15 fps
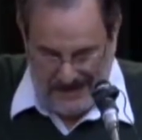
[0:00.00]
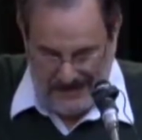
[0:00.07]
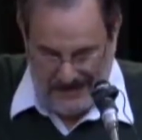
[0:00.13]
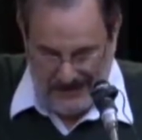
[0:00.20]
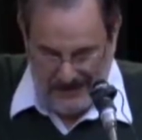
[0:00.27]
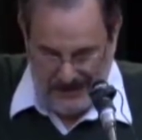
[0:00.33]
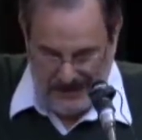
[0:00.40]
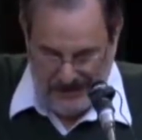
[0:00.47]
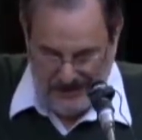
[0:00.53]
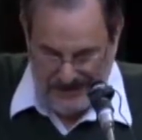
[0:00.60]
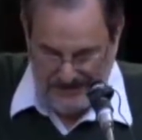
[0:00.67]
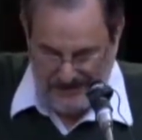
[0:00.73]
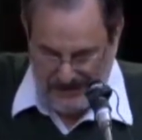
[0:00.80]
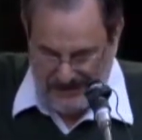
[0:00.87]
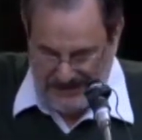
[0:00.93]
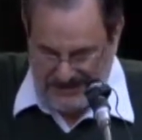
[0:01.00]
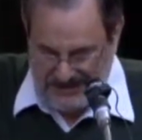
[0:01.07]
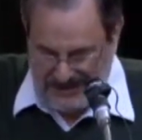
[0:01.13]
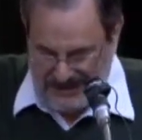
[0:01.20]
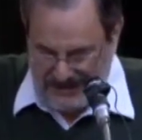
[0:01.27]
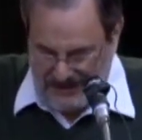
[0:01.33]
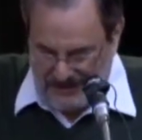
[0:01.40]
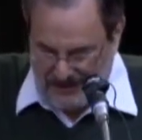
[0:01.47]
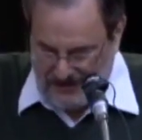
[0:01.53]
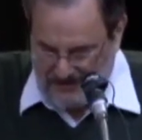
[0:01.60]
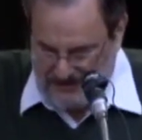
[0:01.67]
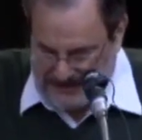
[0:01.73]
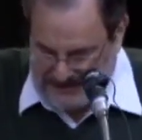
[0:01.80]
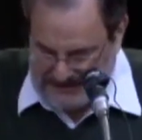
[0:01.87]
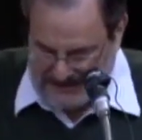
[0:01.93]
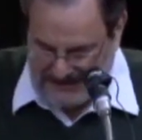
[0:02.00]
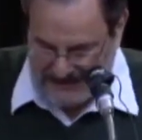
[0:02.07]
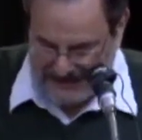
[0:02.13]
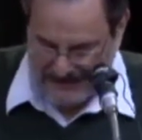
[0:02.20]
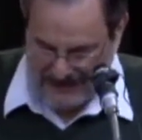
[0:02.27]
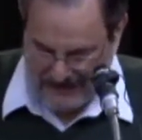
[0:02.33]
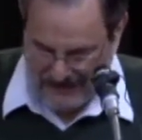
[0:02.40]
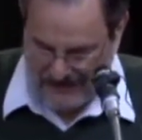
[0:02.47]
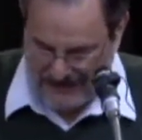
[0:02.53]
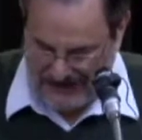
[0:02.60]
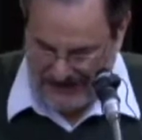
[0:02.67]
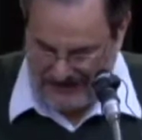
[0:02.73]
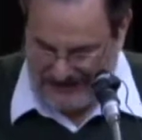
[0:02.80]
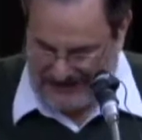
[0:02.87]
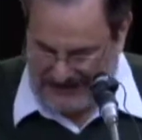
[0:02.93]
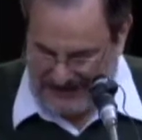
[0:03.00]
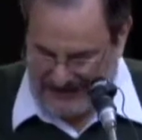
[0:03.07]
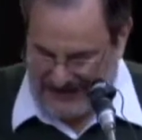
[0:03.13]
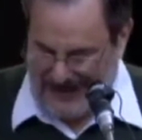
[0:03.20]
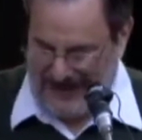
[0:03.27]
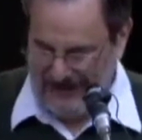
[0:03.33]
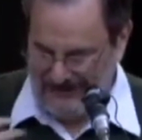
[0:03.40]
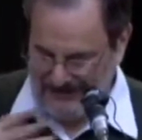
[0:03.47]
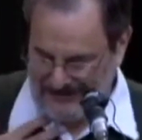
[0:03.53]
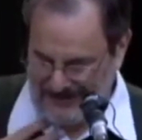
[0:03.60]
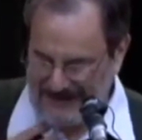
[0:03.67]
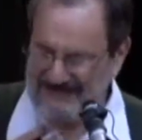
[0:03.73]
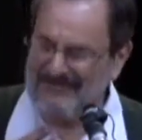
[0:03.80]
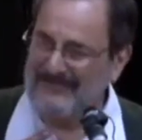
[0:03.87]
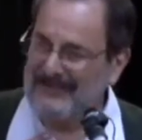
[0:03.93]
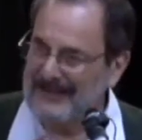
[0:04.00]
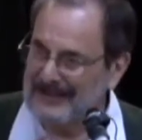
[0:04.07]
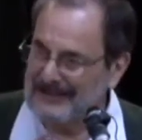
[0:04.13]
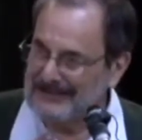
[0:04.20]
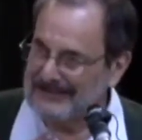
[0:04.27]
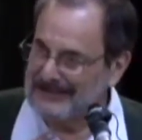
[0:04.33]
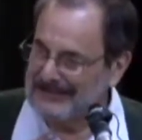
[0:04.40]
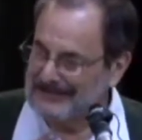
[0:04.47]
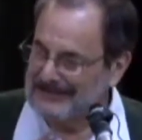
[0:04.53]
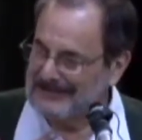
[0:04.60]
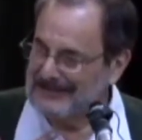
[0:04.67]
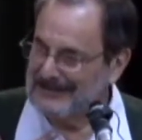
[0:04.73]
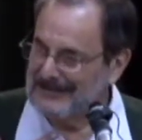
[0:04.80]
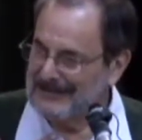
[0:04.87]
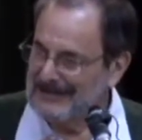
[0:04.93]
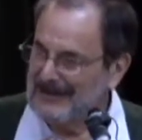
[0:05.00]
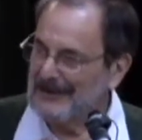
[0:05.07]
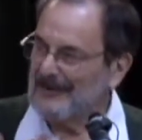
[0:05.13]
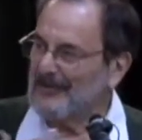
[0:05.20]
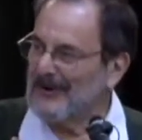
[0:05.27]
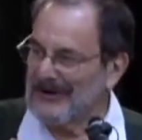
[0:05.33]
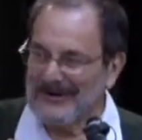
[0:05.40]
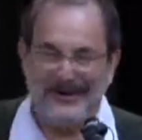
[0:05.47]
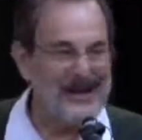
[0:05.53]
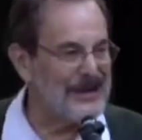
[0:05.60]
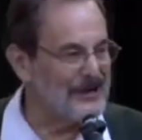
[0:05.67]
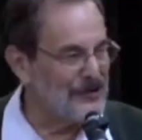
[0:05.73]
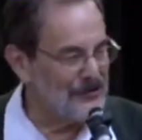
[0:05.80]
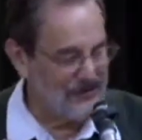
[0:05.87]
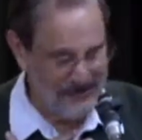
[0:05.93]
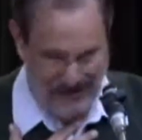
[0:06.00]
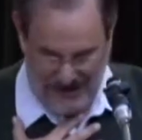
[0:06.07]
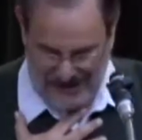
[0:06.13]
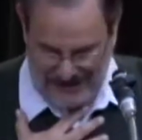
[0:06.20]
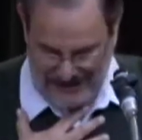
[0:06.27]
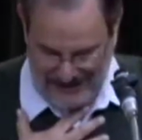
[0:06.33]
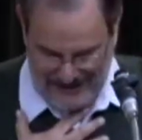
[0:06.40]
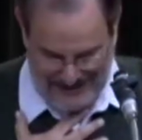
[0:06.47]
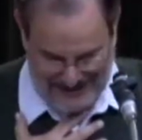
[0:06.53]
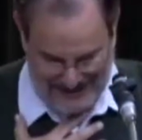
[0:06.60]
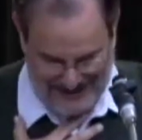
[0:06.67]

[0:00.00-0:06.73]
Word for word: And can you hear his mother saying, Oh, my son, look what you've done. How have I failed you? Where did I go wrong?